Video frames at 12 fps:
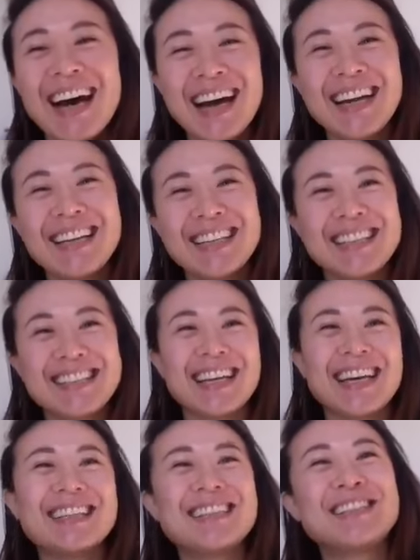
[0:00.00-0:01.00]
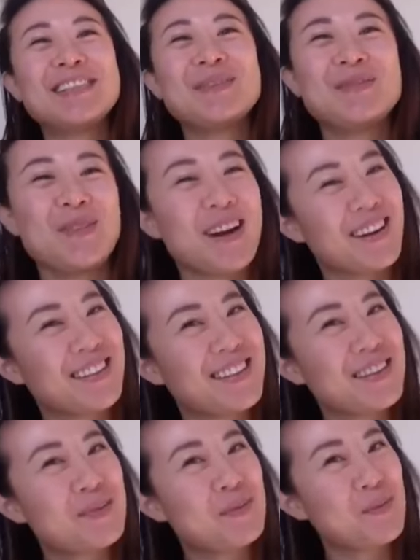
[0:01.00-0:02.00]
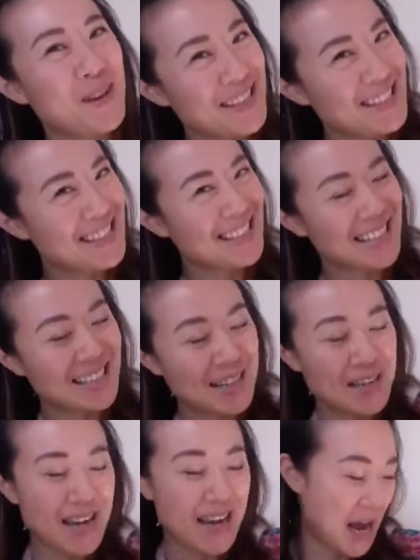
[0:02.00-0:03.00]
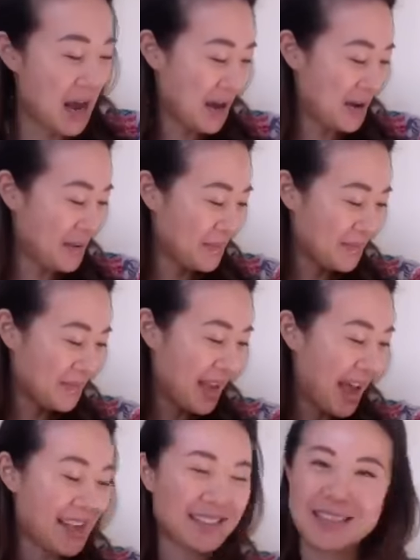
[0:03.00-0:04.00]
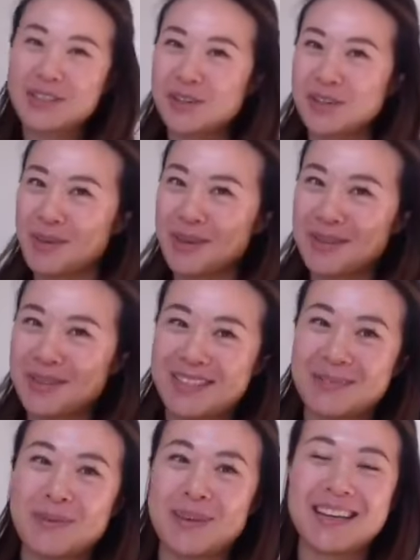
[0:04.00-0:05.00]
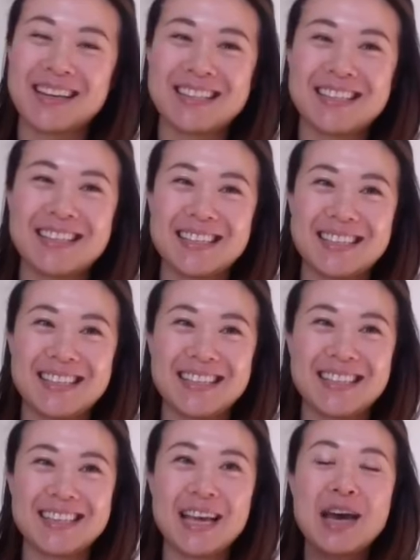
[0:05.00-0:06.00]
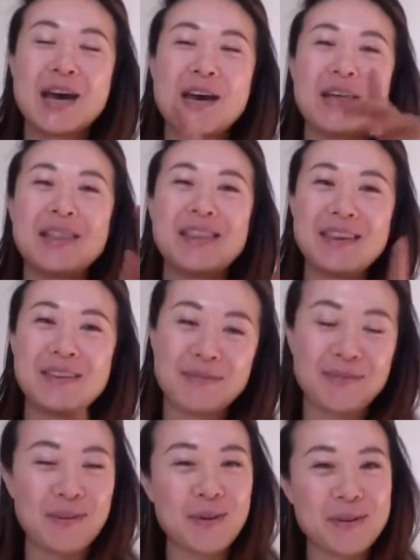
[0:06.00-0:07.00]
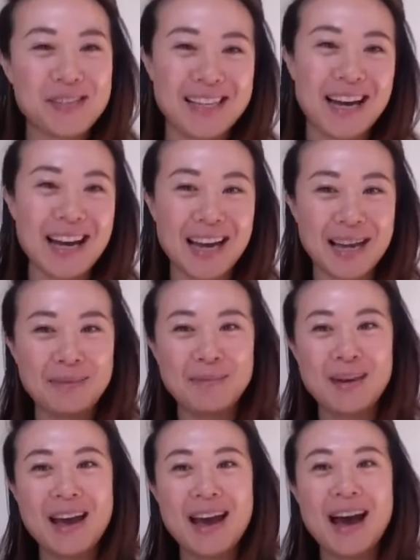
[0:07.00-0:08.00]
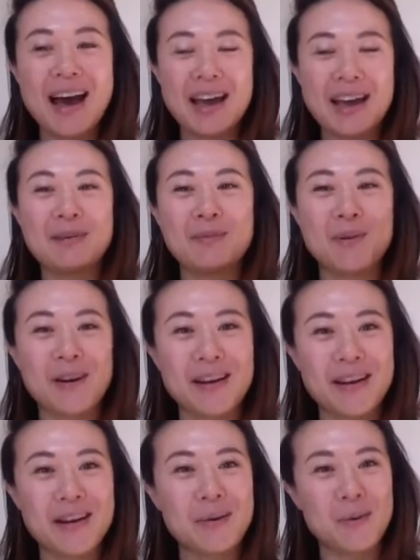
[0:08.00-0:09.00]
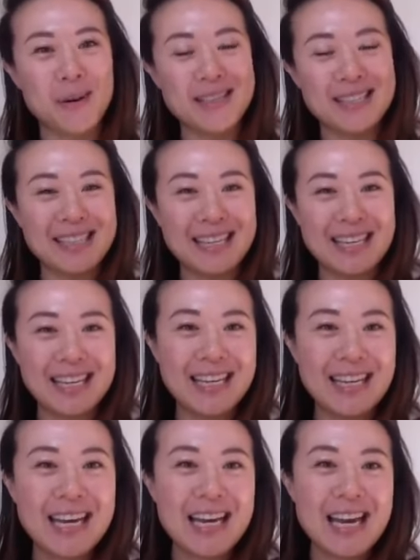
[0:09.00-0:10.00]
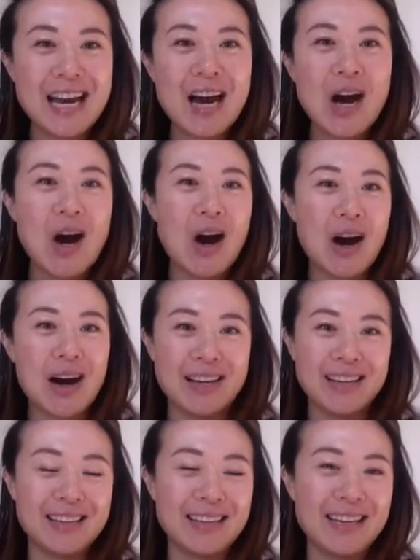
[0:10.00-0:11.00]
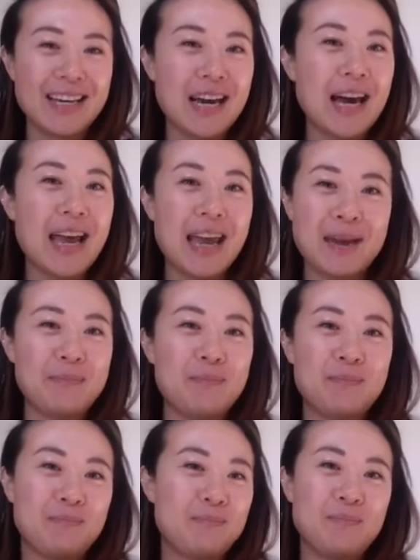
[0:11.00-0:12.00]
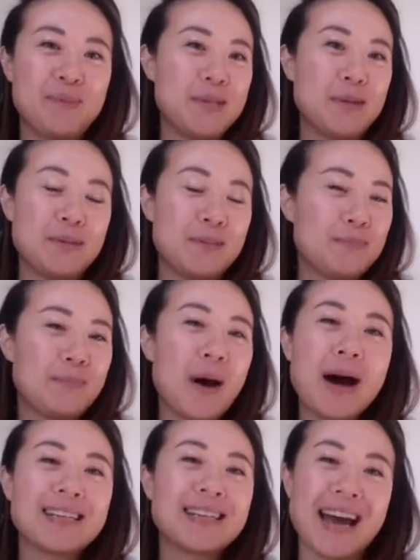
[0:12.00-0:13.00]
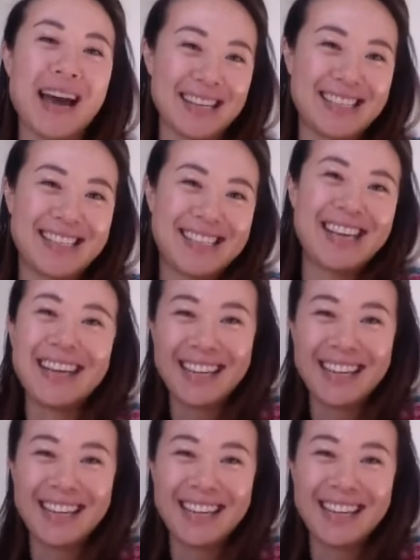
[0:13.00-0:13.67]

I decided to wear the onesie as a tribute because this is the first time I am wearing a onesie on a Zoom podcast.